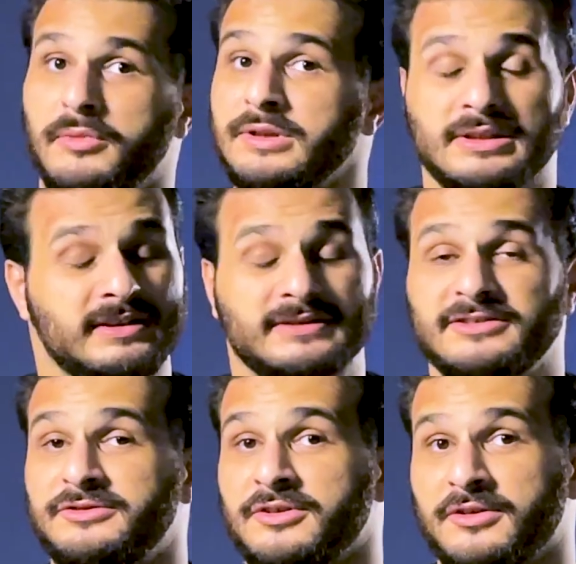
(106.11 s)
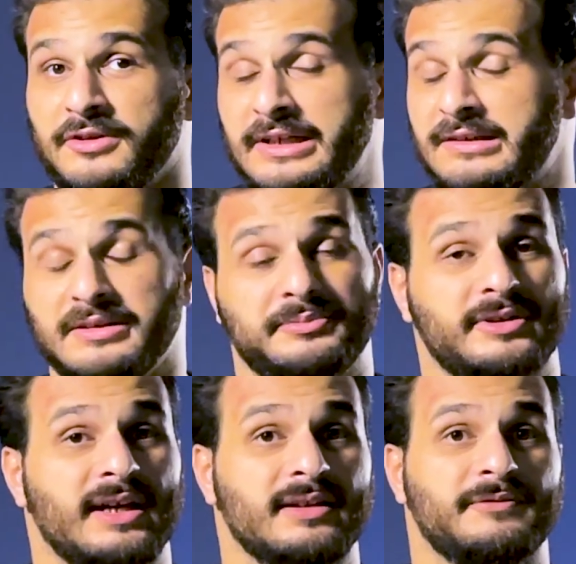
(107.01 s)
Model doesn't clearly
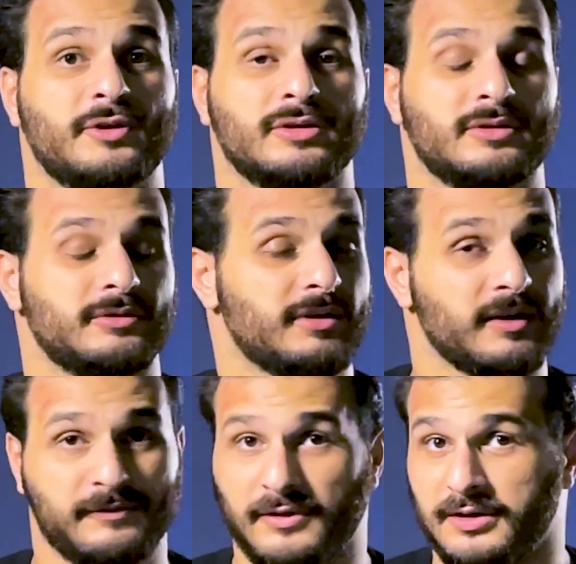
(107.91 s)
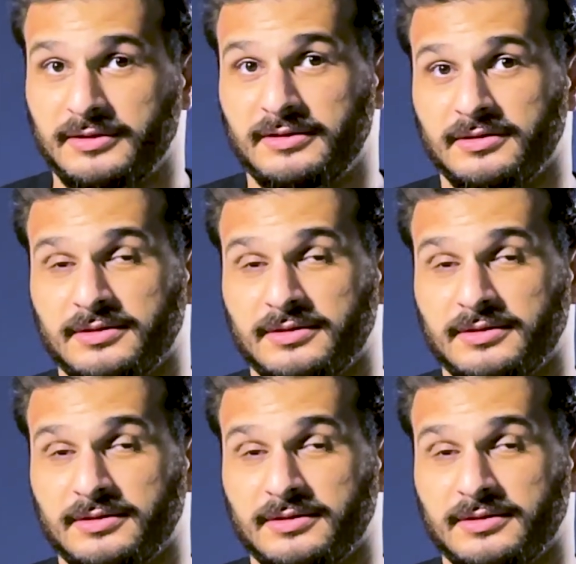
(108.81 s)
predict fraud or not fraud.